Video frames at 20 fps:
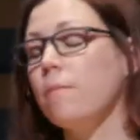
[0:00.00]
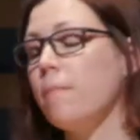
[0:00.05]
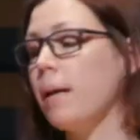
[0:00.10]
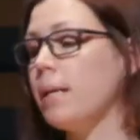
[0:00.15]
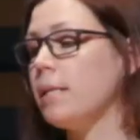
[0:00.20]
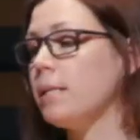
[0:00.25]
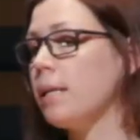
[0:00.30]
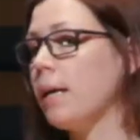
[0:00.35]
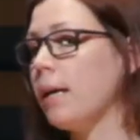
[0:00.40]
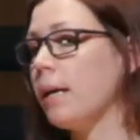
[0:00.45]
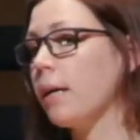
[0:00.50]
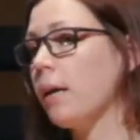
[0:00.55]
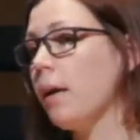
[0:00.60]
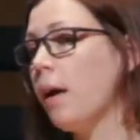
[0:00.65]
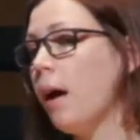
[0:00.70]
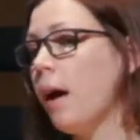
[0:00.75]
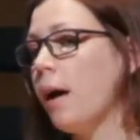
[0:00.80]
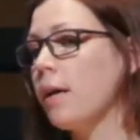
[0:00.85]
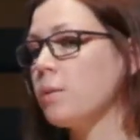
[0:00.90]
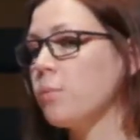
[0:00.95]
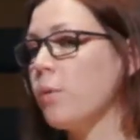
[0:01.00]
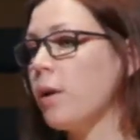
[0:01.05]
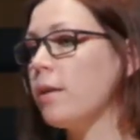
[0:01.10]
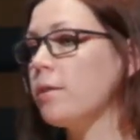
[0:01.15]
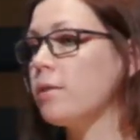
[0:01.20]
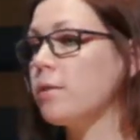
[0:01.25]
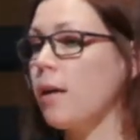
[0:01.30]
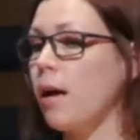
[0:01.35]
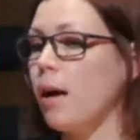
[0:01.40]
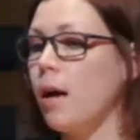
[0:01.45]
of medtech, as well
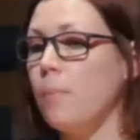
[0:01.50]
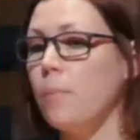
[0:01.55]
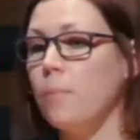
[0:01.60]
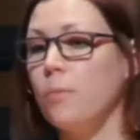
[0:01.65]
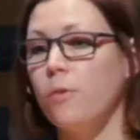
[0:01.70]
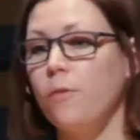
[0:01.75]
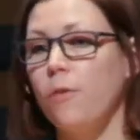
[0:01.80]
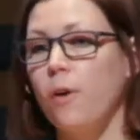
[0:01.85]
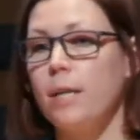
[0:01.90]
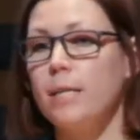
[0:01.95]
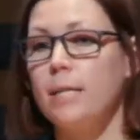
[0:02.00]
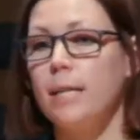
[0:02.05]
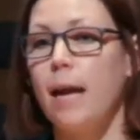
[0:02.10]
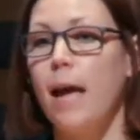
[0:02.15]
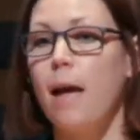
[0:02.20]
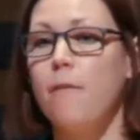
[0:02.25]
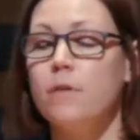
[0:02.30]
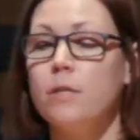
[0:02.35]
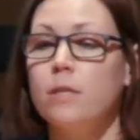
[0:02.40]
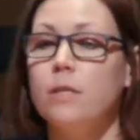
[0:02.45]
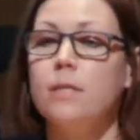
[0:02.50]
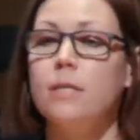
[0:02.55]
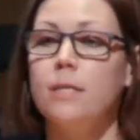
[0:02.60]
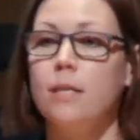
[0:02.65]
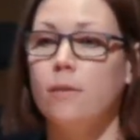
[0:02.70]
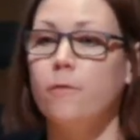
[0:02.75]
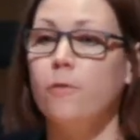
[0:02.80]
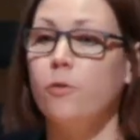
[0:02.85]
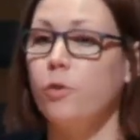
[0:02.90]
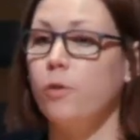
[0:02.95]
as providing
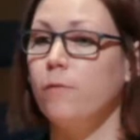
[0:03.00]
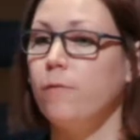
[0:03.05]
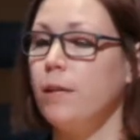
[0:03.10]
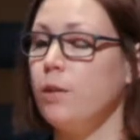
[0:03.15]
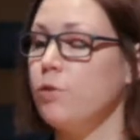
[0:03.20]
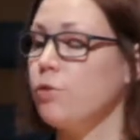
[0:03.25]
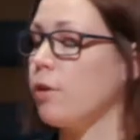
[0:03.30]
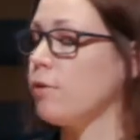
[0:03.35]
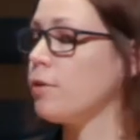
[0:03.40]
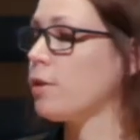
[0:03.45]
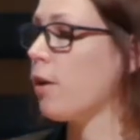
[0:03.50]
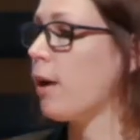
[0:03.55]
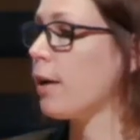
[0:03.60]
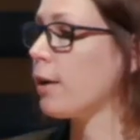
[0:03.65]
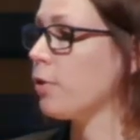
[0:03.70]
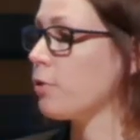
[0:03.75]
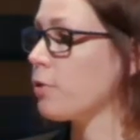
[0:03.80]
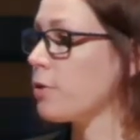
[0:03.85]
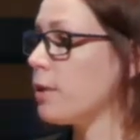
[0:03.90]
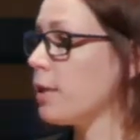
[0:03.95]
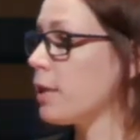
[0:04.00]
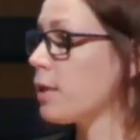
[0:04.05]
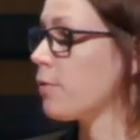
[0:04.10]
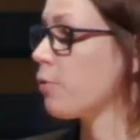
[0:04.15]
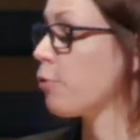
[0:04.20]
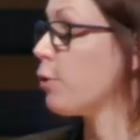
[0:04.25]
evidencing for in vitro diagnostics